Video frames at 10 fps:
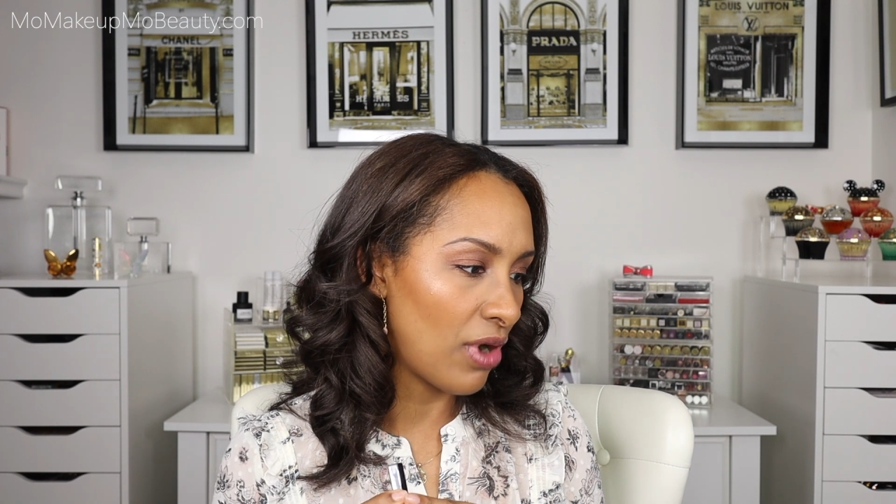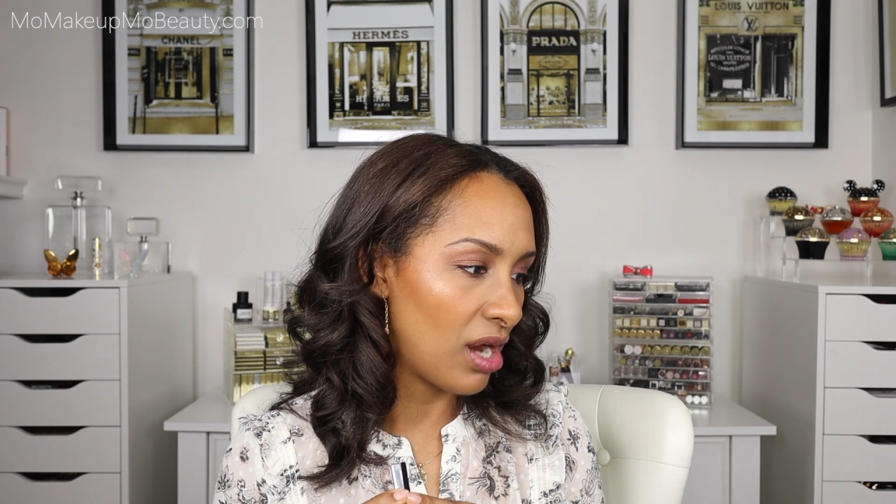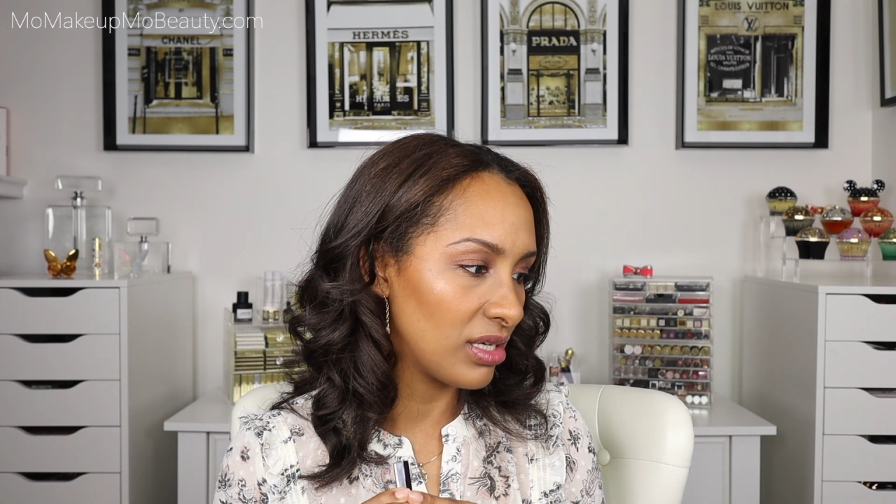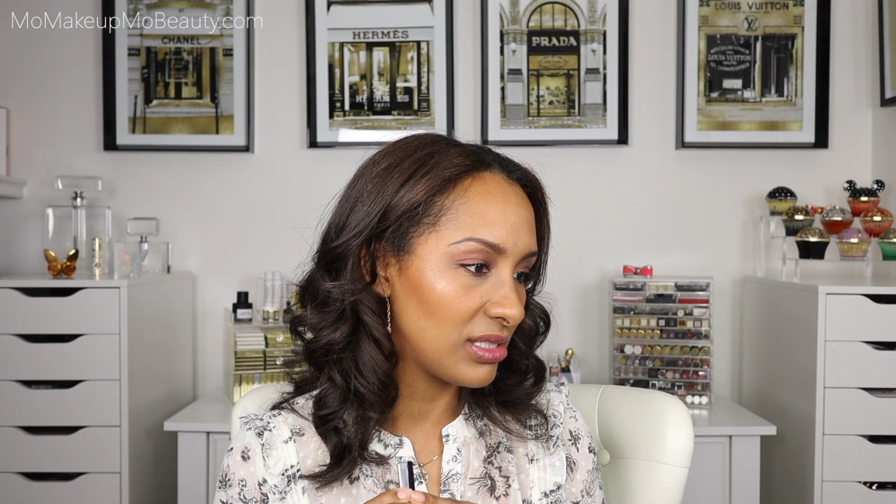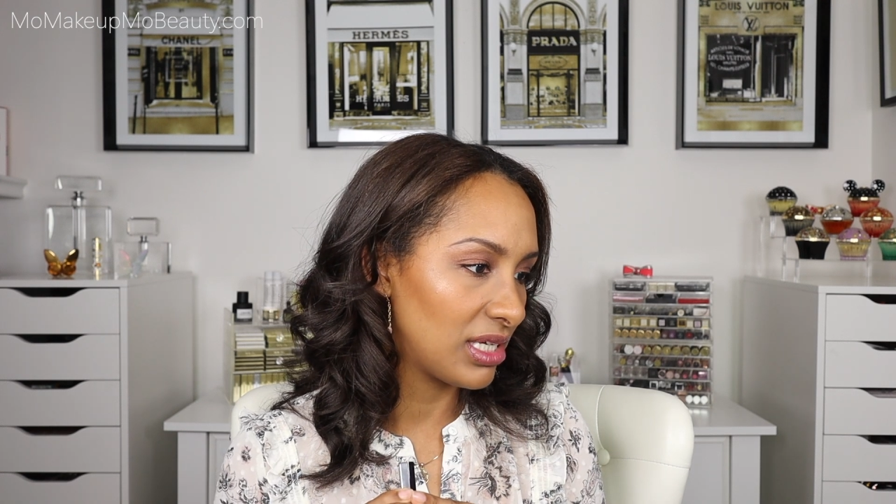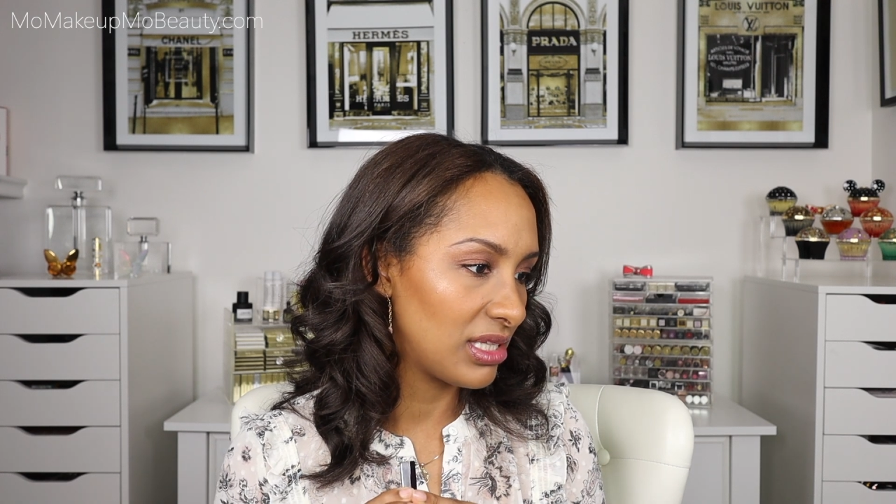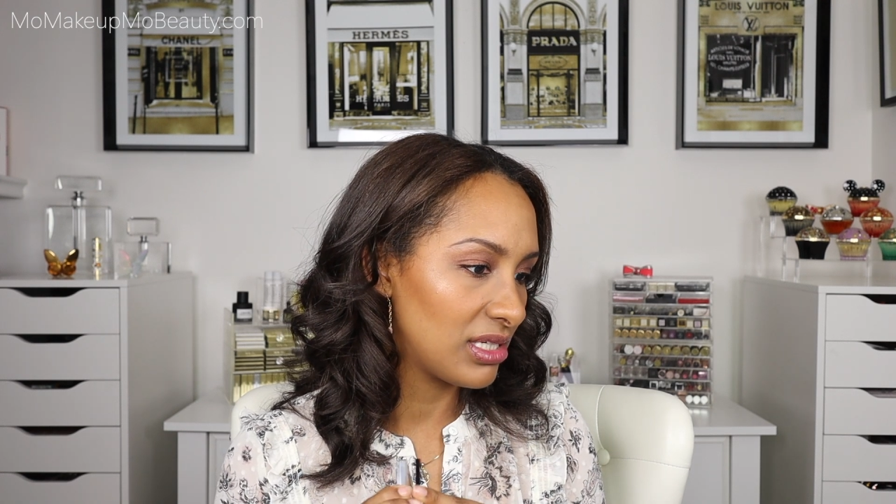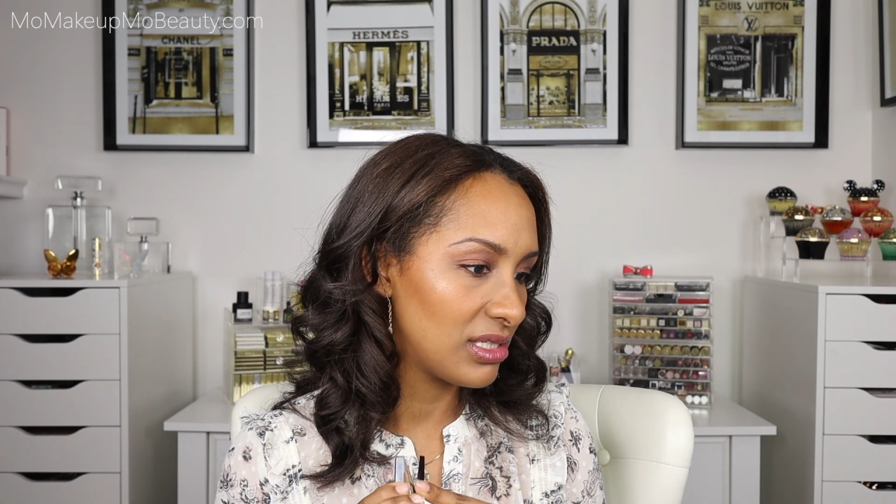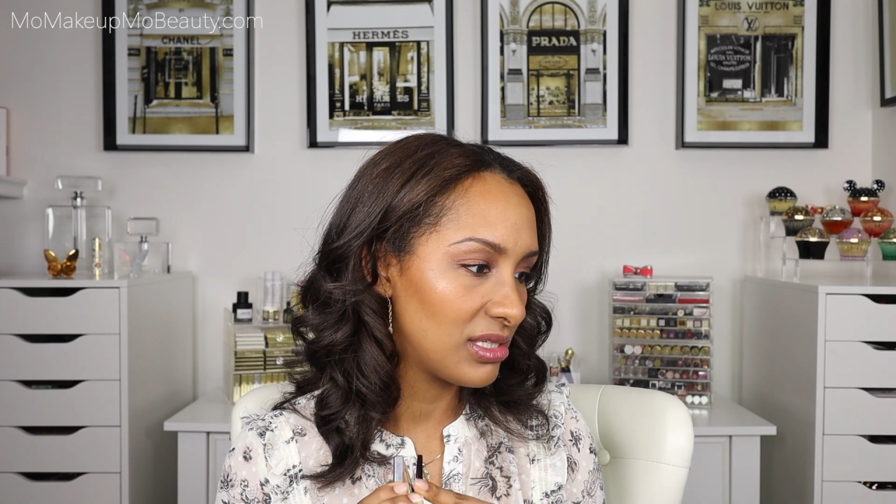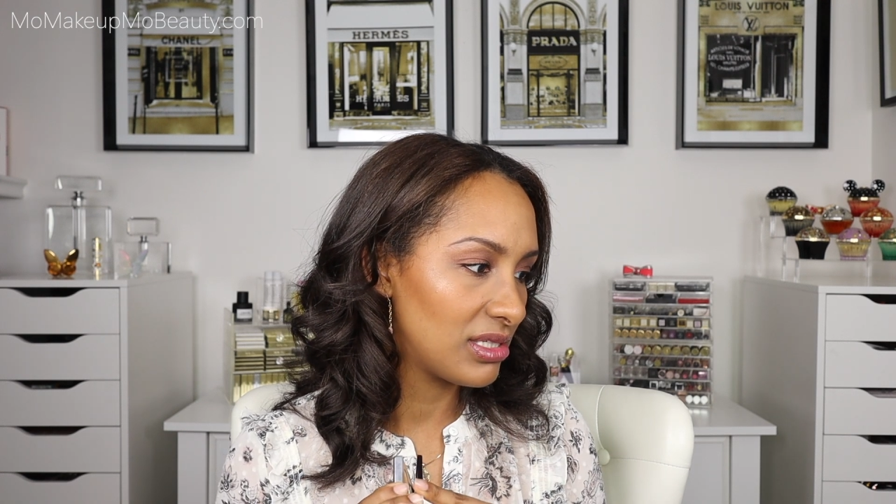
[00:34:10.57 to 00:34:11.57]
products like
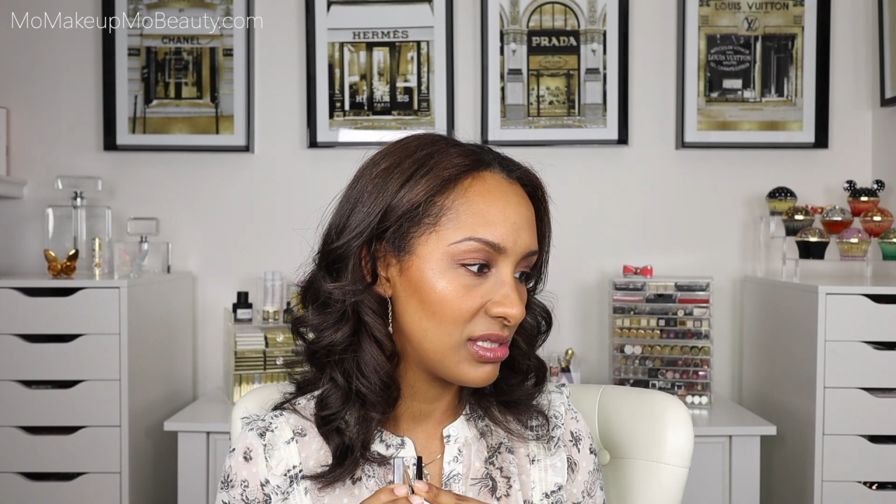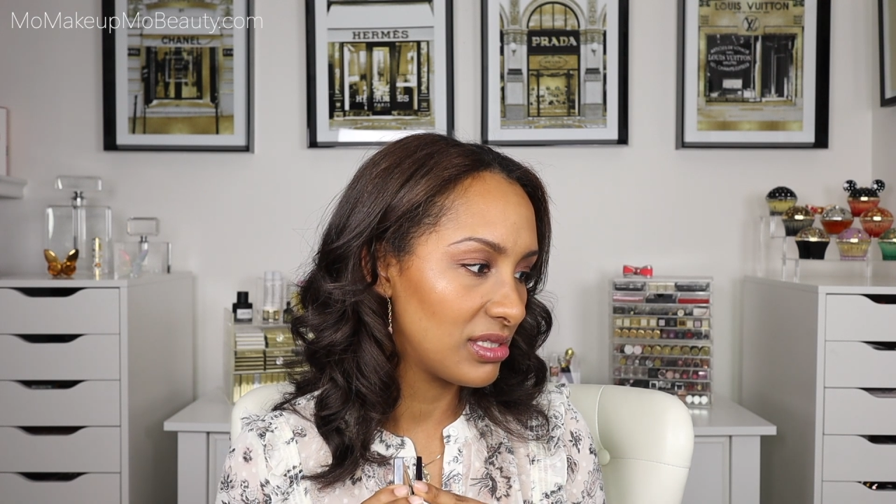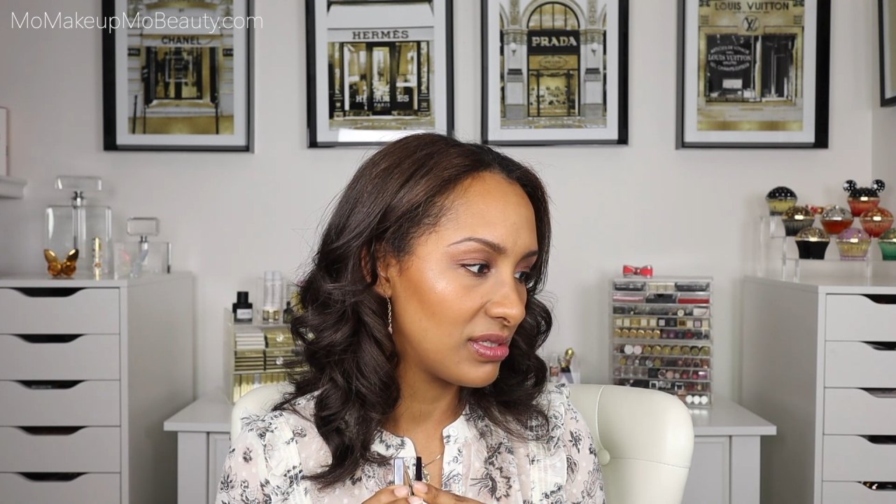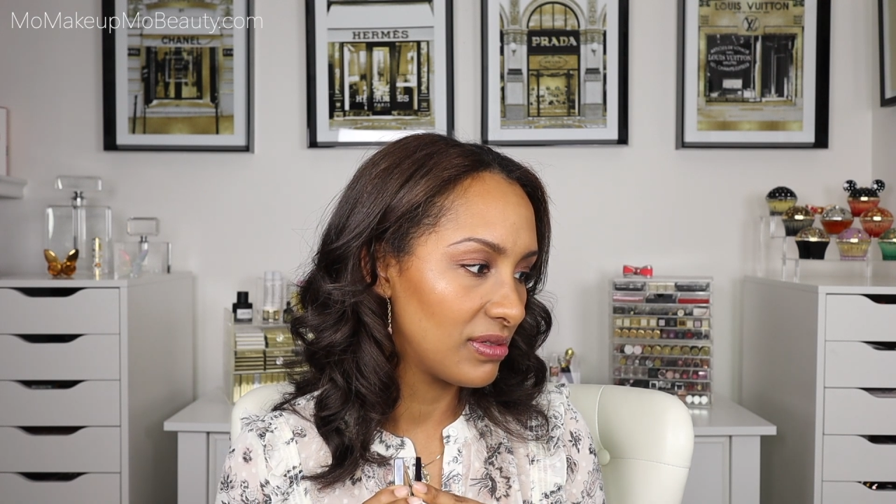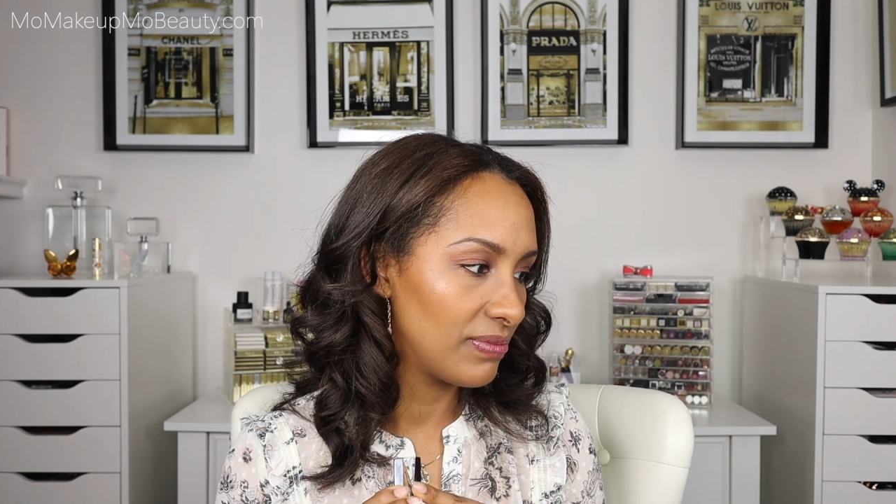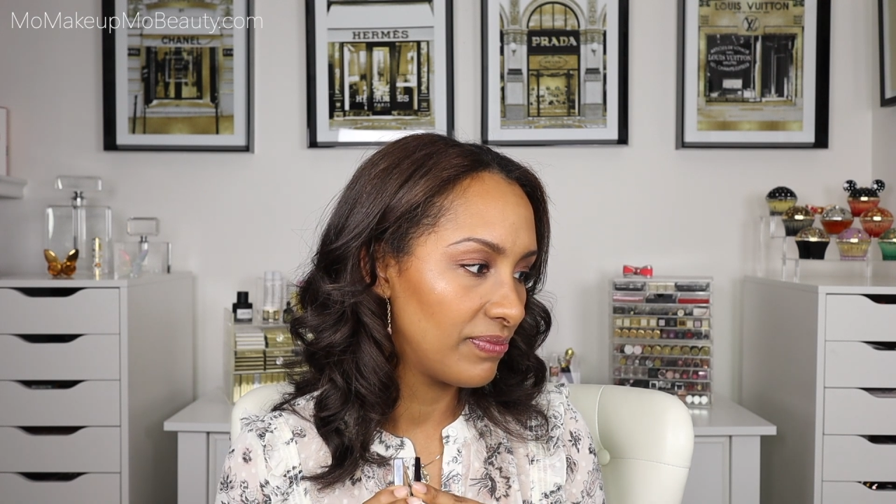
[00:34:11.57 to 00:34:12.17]
this,